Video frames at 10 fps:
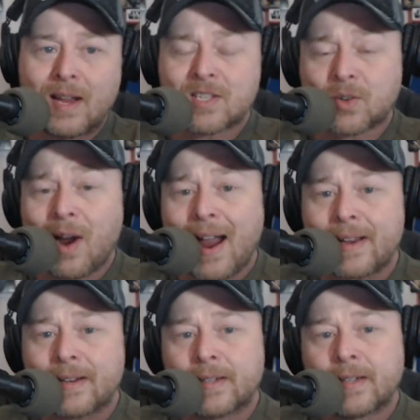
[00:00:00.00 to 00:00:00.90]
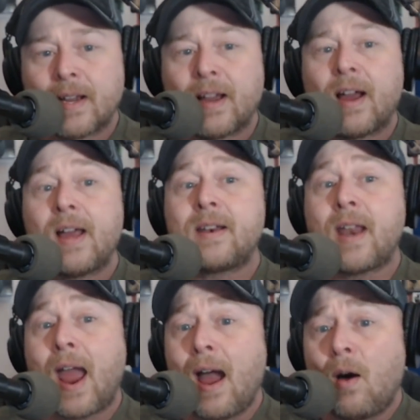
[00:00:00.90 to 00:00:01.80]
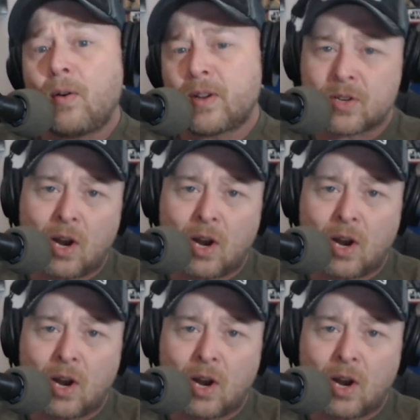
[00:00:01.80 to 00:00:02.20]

That's right. And now you're